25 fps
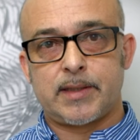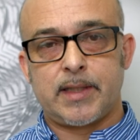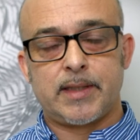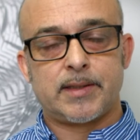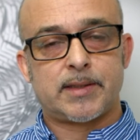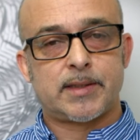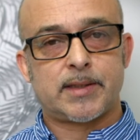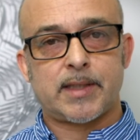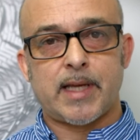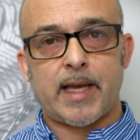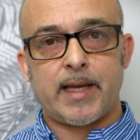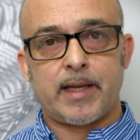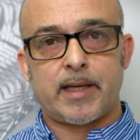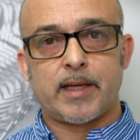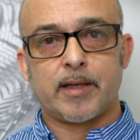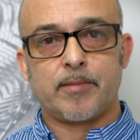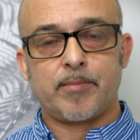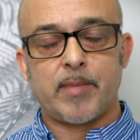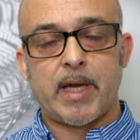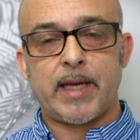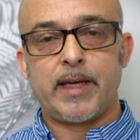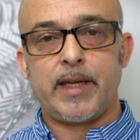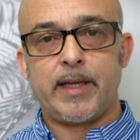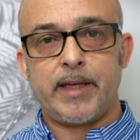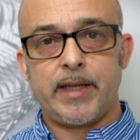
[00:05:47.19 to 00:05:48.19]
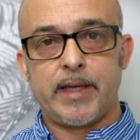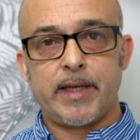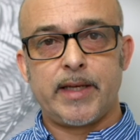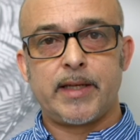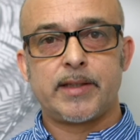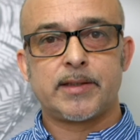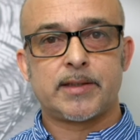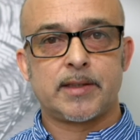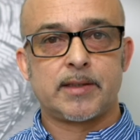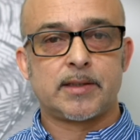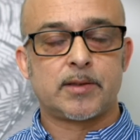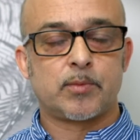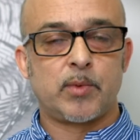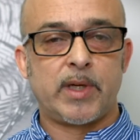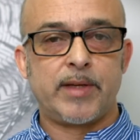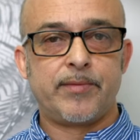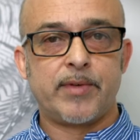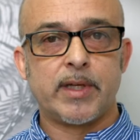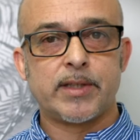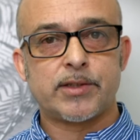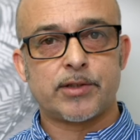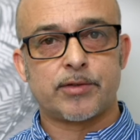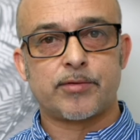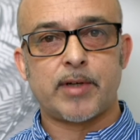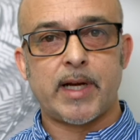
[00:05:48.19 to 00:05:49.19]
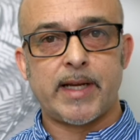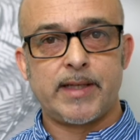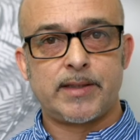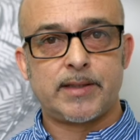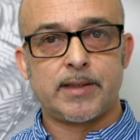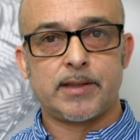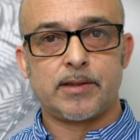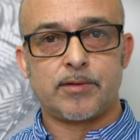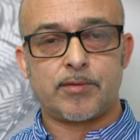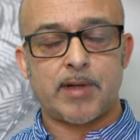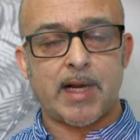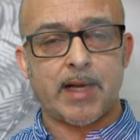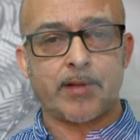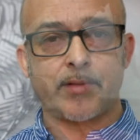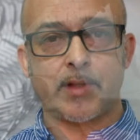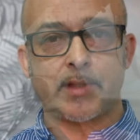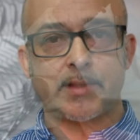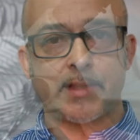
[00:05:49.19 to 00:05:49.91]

It's taken many years as we've iterated around the